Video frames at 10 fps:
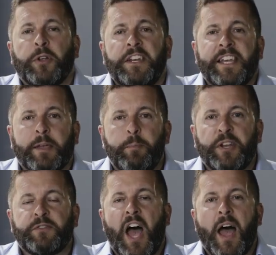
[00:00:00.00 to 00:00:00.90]
going to take a
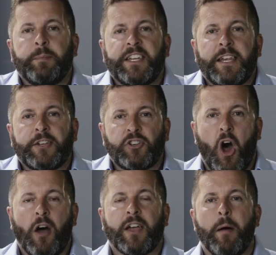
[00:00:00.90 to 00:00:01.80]
bit of time today to
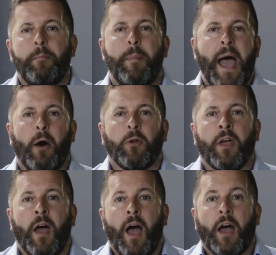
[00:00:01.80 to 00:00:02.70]
talk
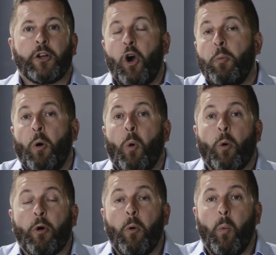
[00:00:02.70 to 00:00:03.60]
about Kobo
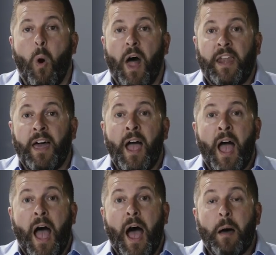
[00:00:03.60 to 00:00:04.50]
Aura 1,
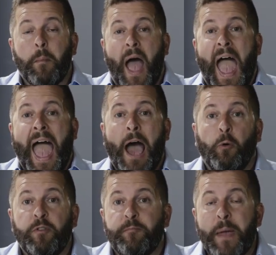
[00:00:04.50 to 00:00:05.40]
how
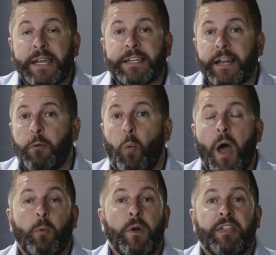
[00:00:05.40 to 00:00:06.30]
we've made it and
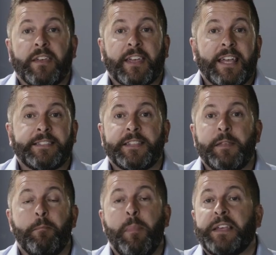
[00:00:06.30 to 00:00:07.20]
why we think it's
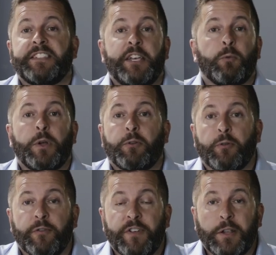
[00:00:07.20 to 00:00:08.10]
the best
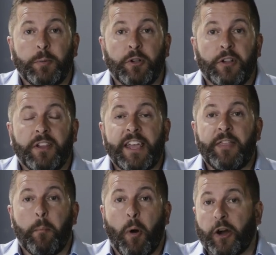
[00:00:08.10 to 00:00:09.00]
e-reader available
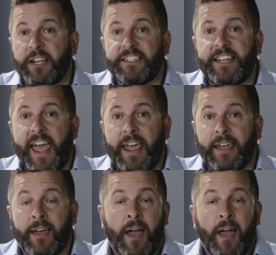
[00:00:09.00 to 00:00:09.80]
in the market today.